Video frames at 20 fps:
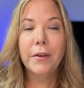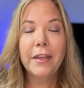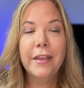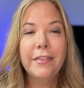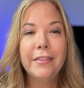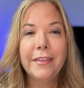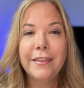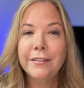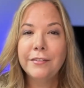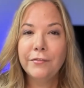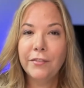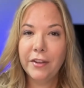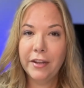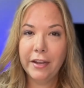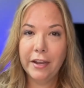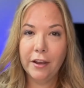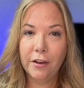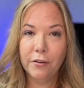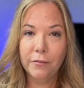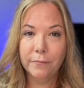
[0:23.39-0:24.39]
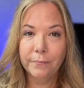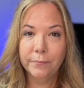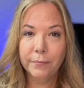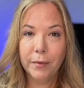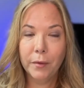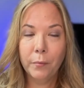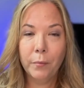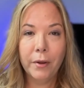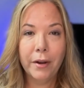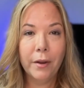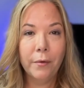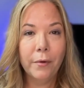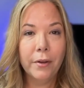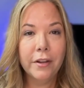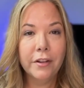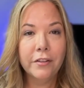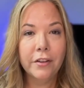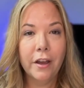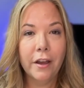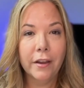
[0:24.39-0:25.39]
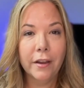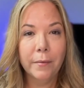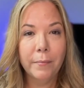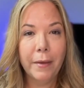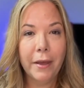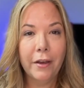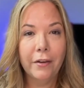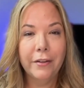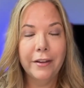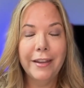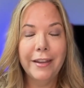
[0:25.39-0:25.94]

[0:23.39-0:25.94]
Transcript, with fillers: In this video, what I want to talk about